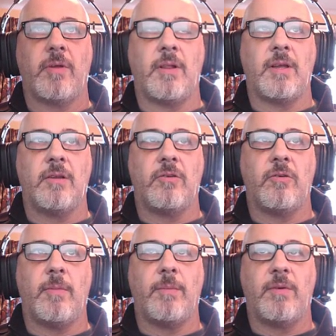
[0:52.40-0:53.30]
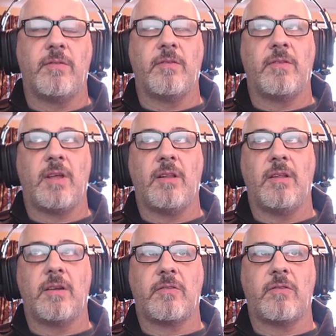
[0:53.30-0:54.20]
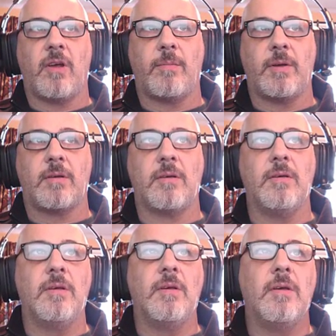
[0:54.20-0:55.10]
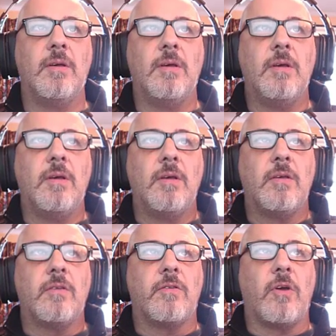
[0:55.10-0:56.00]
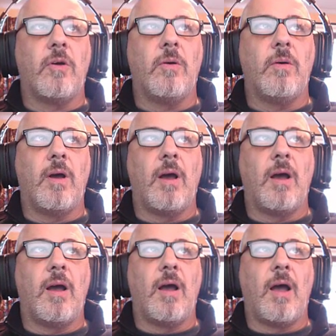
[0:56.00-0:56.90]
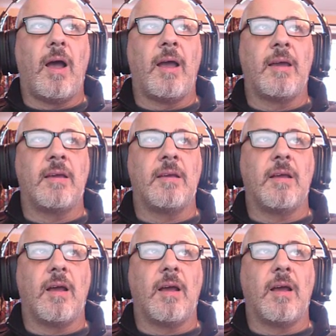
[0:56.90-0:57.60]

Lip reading: related to my business analytics topic. So I